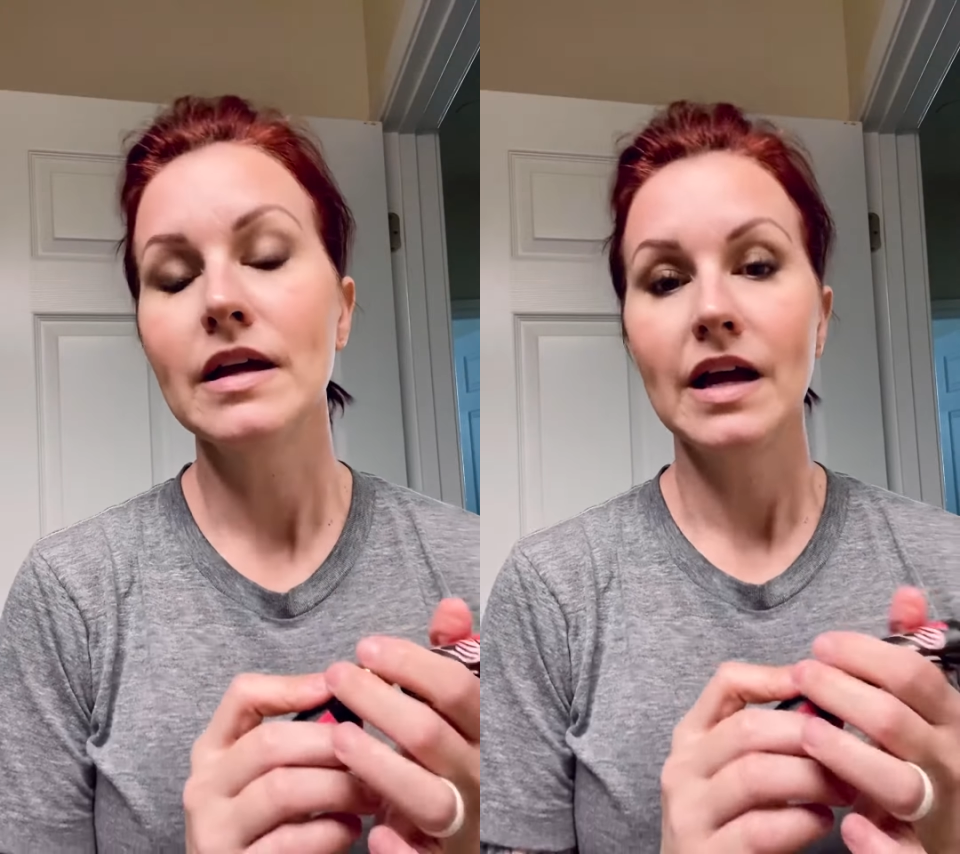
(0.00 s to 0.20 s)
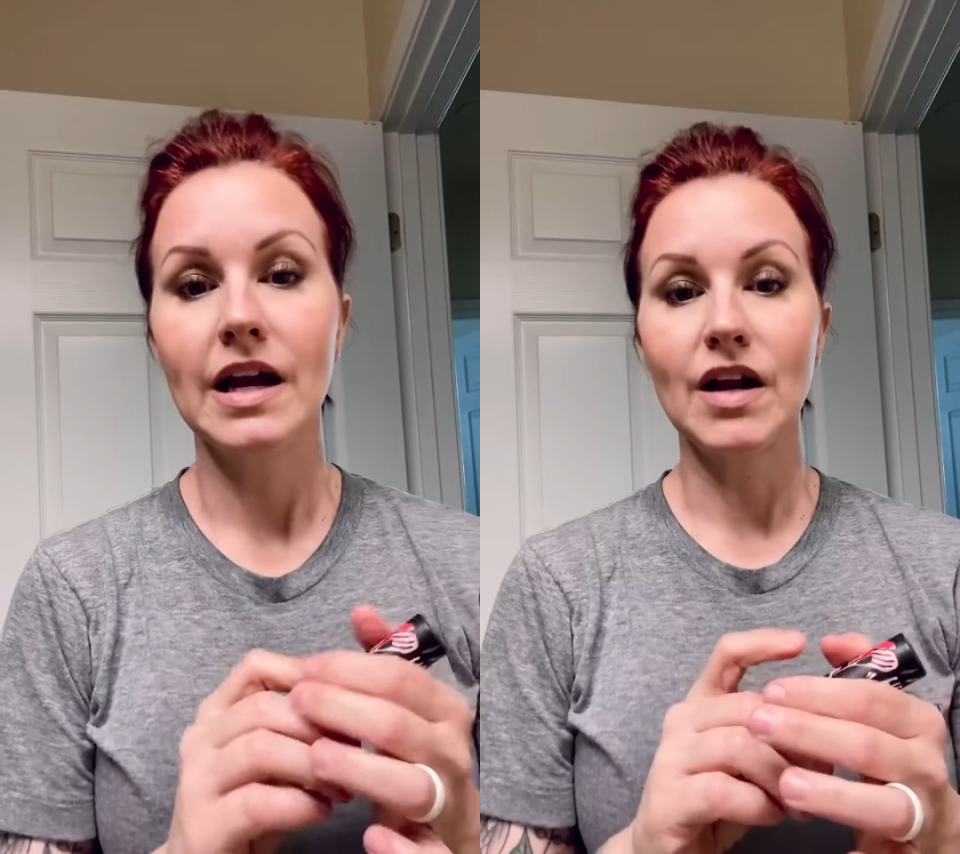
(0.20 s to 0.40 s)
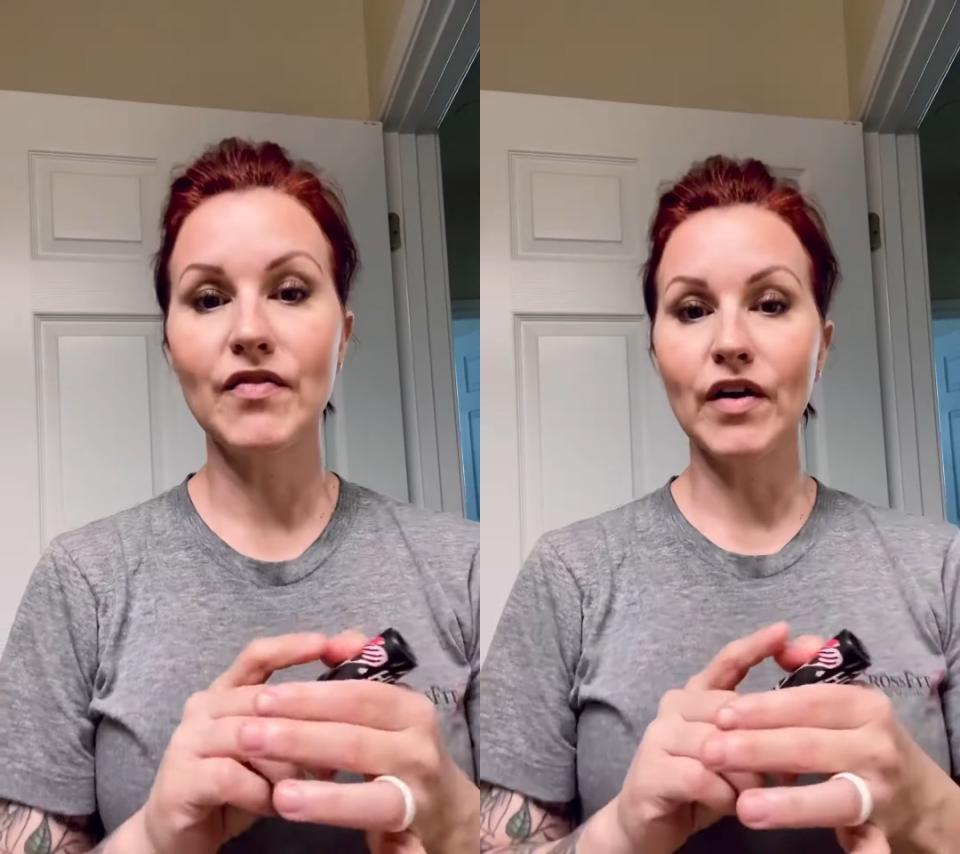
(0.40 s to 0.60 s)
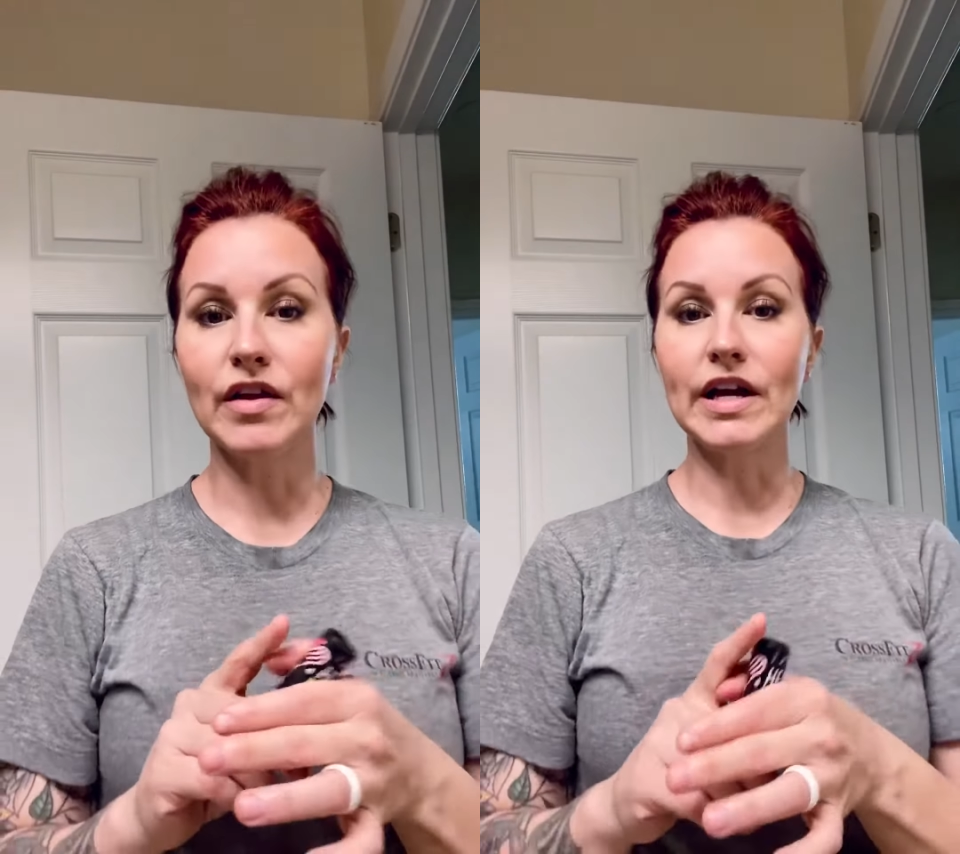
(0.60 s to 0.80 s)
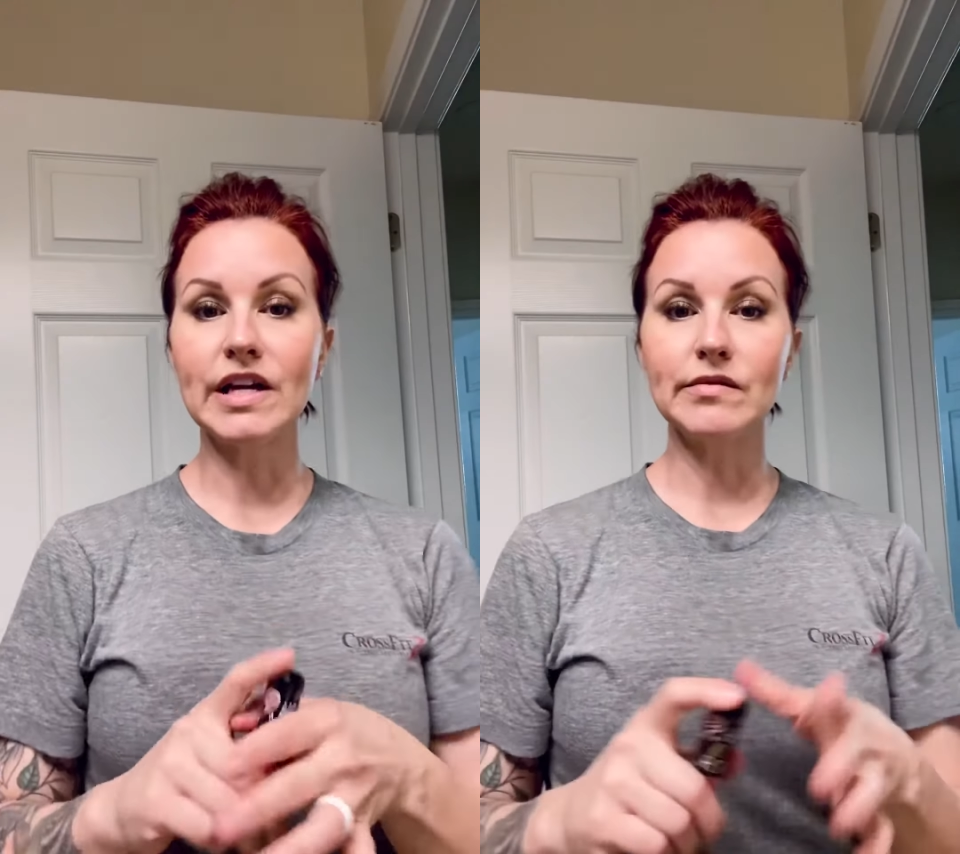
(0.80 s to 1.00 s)
and I felt
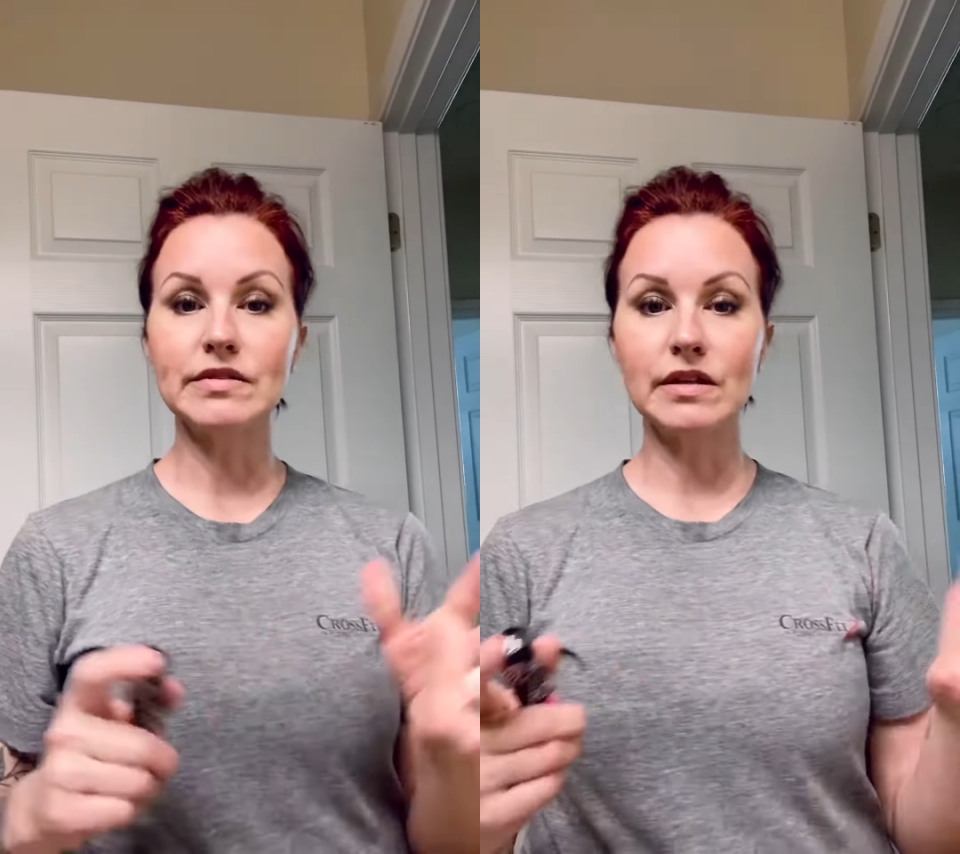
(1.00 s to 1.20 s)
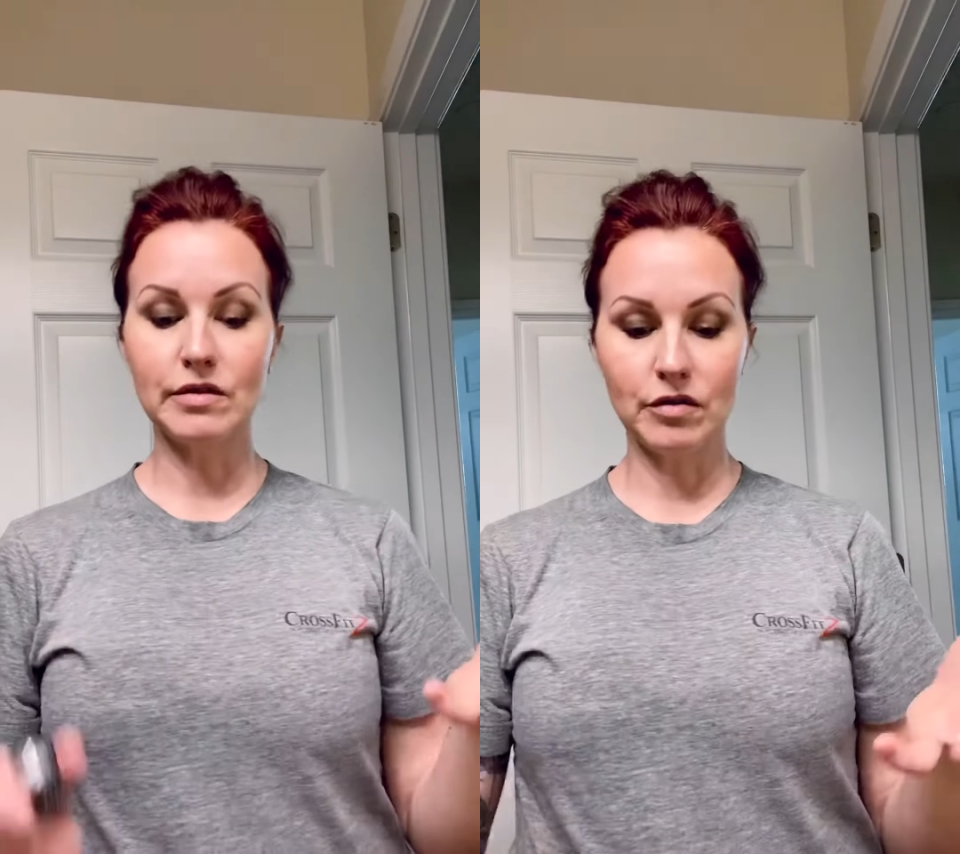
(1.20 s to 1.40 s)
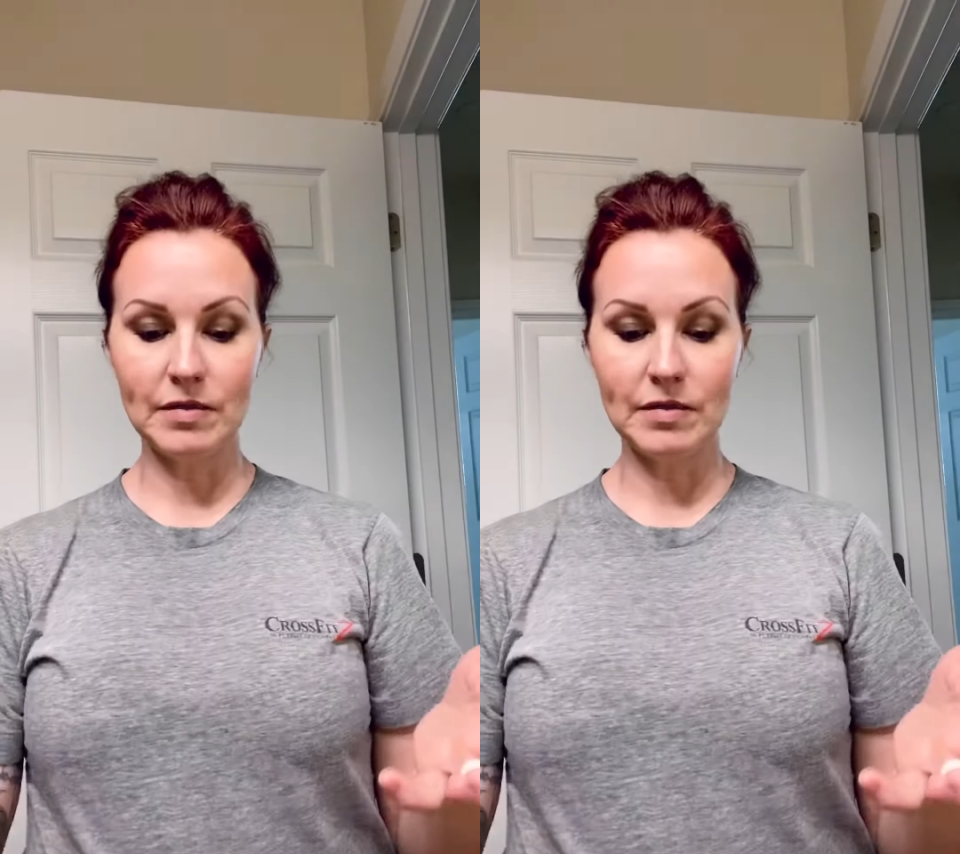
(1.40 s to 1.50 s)
like it was a little